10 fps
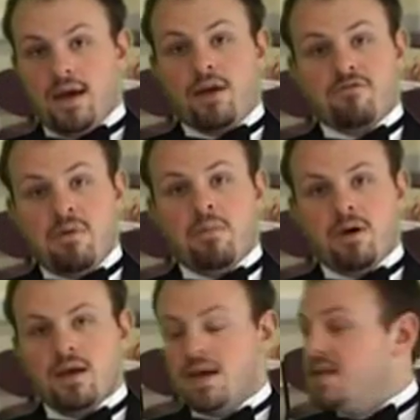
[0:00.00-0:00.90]
And
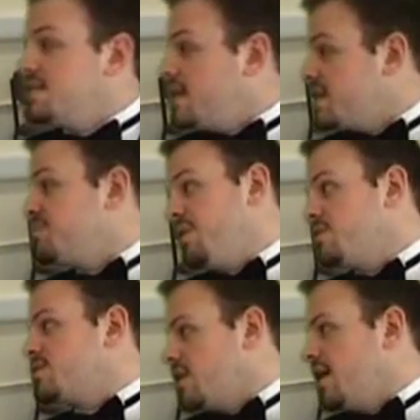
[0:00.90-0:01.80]
remember, test
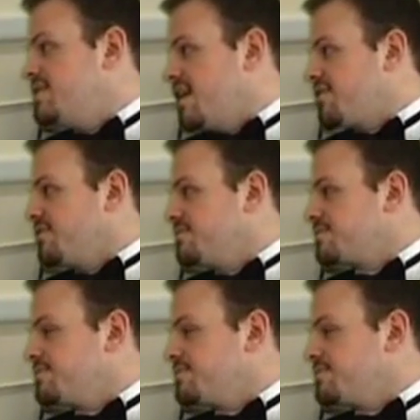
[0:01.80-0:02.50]
both sides, Ethel.